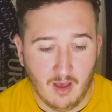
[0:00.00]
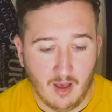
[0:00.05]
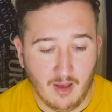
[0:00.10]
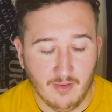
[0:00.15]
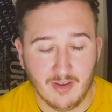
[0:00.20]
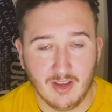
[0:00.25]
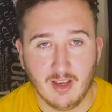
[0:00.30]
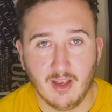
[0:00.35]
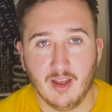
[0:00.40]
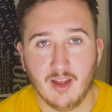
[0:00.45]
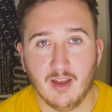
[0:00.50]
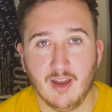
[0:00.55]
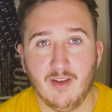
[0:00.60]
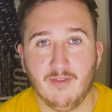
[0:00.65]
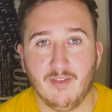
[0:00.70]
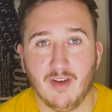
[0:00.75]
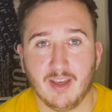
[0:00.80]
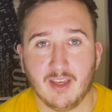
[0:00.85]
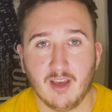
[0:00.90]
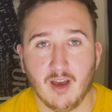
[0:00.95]
I think an
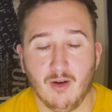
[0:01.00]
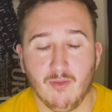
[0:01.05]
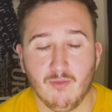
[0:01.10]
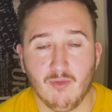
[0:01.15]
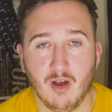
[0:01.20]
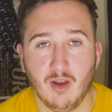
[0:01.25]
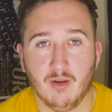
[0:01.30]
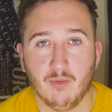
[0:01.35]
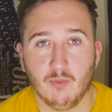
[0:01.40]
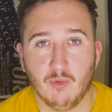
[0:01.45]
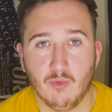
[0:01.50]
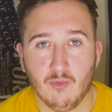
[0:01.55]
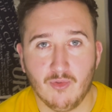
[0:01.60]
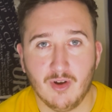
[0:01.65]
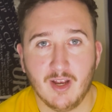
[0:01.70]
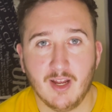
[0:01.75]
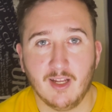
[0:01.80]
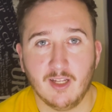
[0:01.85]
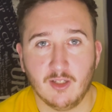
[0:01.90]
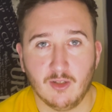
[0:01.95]
FA Cup run will
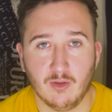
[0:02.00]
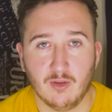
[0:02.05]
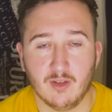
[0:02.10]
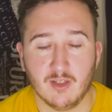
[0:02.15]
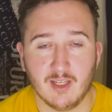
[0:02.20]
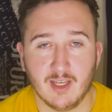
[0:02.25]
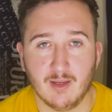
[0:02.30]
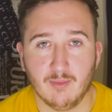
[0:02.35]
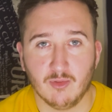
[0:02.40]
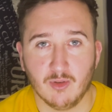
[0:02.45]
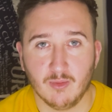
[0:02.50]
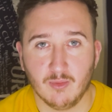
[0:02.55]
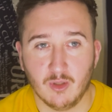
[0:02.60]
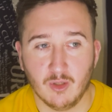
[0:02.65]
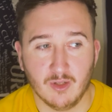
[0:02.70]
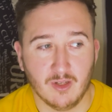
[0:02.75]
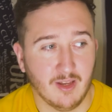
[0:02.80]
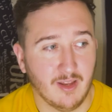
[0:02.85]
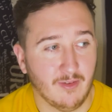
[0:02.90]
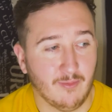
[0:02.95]
really do the team some
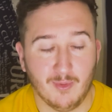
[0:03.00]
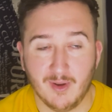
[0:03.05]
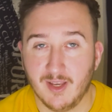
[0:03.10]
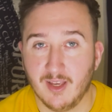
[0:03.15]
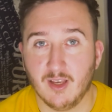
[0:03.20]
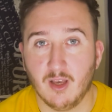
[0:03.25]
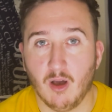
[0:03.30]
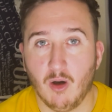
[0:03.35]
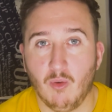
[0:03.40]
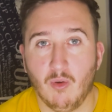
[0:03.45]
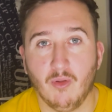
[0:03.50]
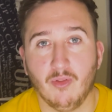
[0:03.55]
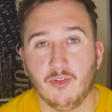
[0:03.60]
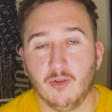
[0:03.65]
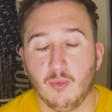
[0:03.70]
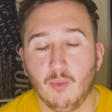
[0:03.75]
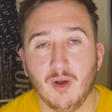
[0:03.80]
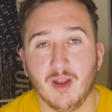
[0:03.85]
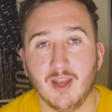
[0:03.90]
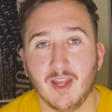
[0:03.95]
good. And if we can go on to
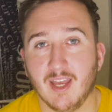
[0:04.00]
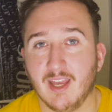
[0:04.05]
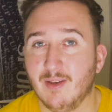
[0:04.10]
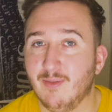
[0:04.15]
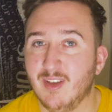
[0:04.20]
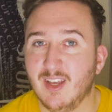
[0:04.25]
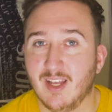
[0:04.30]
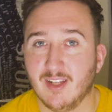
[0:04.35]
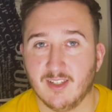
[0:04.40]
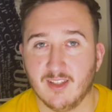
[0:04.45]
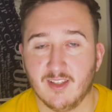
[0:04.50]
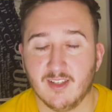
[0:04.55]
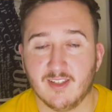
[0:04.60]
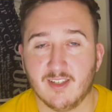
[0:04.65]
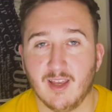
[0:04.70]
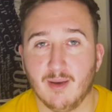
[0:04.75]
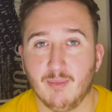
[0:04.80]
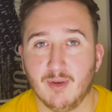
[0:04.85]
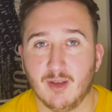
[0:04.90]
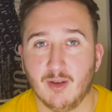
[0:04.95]
win it, even get to the
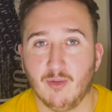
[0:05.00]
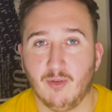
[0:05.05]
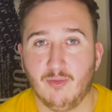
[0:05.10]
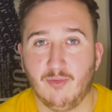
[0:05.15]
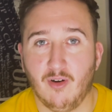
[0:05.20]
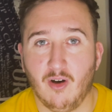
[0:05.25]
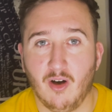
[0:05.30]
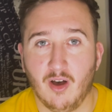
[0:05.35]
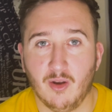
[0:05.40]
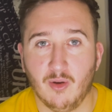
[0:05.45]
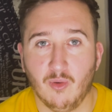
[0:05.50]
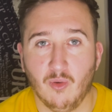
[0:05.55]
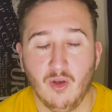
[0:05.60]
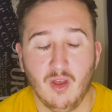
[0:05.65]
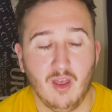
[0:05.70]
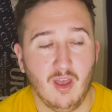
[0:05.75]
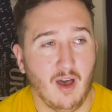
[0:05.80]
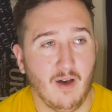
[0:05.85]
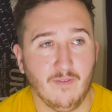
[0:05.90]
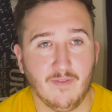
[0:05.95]
semi or final,
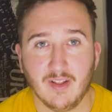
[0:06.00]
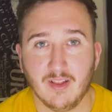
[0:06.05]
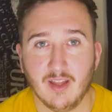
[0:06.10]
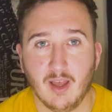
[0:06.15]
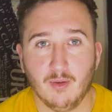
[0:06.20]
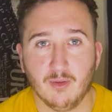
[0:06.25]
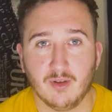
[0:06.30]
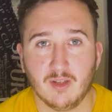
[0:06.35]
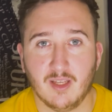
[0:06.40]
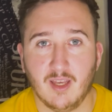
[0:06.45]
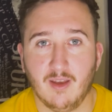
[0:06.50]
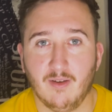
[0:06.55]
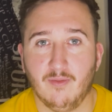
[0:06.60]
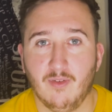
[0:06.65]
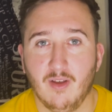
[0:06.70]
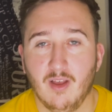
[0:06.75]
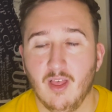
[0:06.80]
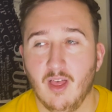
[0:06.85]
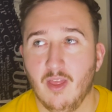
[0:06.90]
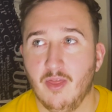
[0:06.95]
I think that would give
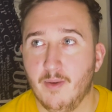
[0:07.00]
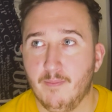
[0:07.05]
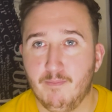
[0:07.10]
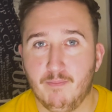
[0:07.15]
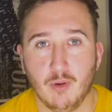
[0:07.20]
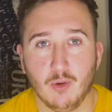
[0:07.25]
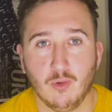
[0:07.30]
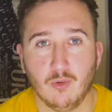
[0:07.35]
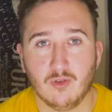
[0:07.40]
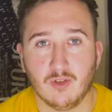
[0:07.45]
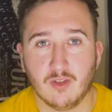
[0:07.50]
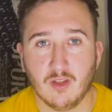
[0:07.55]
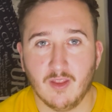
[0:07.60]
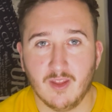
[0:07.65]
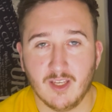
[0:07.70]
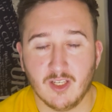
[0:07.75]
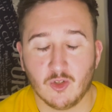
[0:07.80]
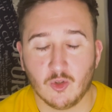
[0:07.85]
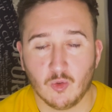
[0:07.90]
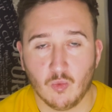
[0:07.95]
the boost that
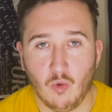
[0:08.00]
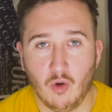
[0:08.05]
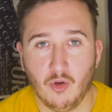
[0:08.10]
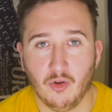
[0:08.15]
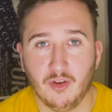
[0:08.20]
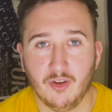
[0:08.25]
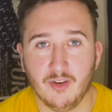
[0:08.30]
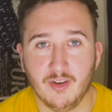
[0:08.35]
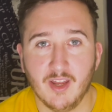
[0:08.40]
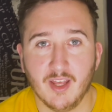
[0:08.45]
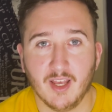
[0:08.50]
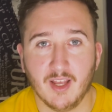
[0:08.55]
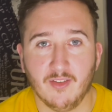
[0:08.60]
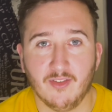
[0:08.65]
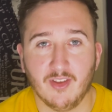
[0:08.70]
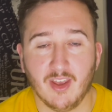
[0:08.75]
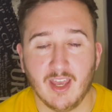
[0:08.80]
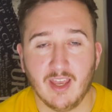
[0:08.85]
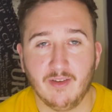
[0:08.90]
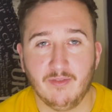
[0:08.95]
this squad
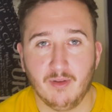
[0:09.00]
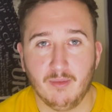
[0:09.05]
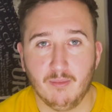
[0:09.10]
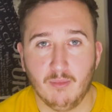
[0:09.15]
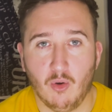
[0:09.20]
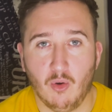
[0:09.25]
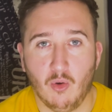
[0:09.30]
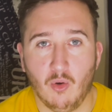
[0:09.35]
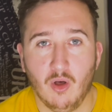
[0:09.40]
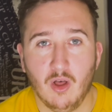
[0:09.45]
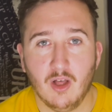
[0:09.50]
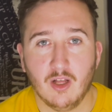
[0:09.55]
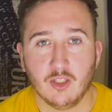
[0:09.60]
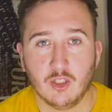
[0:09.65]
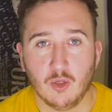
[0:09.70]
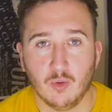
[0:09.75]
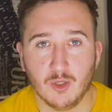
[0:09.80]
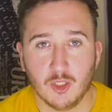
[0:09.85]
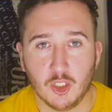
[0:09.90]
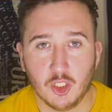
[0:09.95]
needs even more
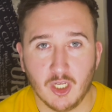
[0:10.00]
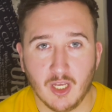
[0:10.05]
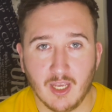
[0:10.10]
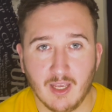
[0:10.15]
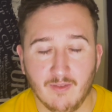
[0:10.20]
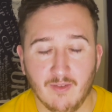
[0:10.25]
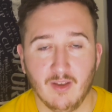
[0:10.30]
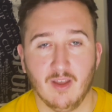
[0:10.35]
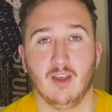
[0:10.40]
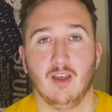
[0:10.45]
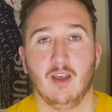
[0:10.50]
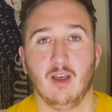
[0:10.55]
to achieve.